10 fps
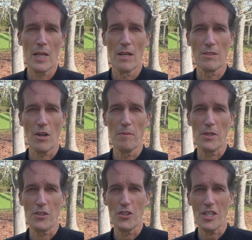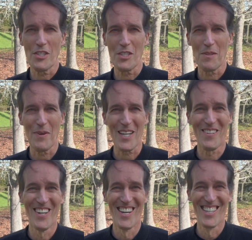Sorry about the chickens in the
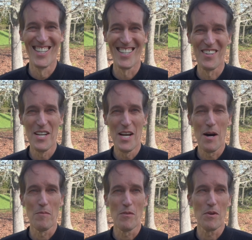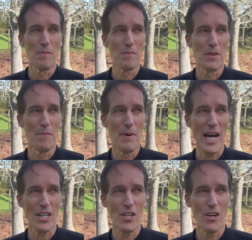background. I'm over in the
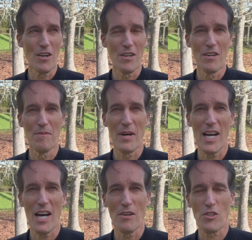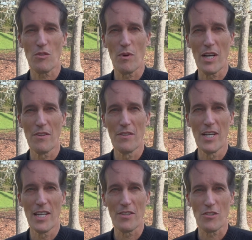backyard of my house rather
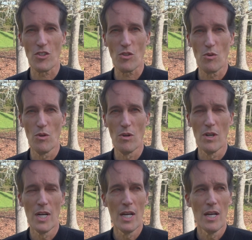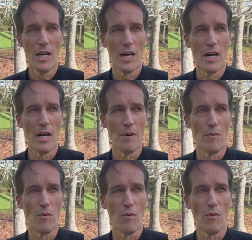than at the school.
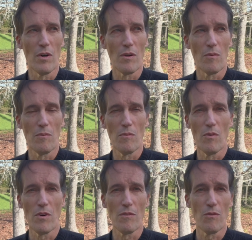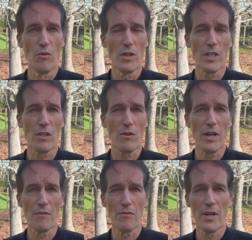One really
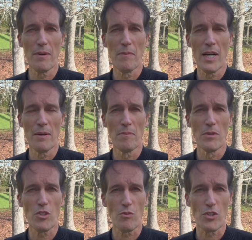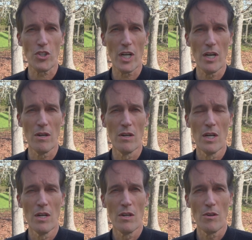great friend of mine, Miss Rochelle,
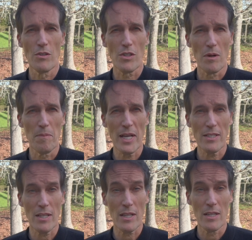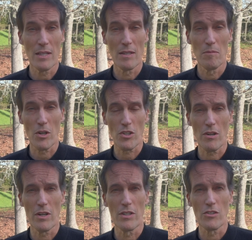who's an amazing martial
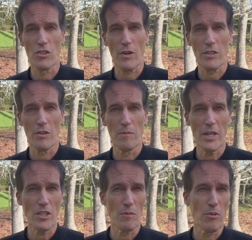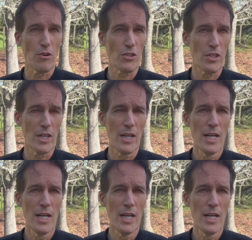art instructor, amazing person.